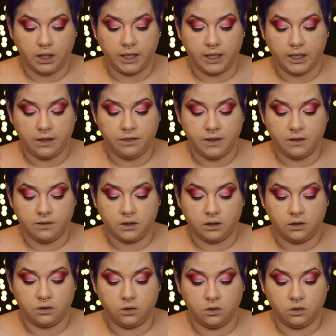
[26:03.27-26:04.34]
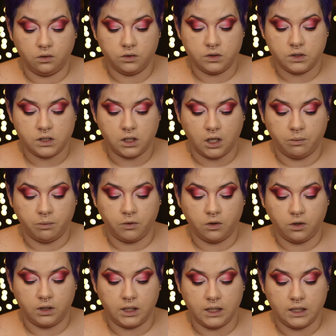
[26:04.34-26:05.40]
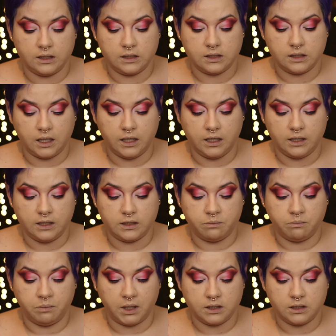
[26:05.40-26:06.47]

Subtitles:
I think the little stopper on the inside is